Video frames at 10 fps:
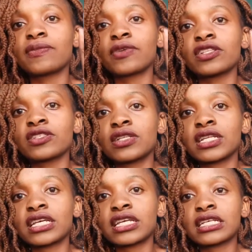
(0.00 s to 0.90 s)
I'm going to
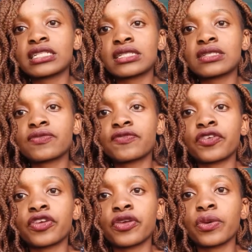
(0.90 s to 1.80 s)
link it
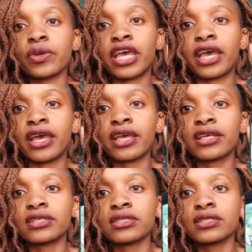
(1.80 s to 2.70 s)
for you
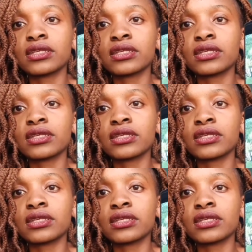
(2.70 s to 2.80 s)
guys.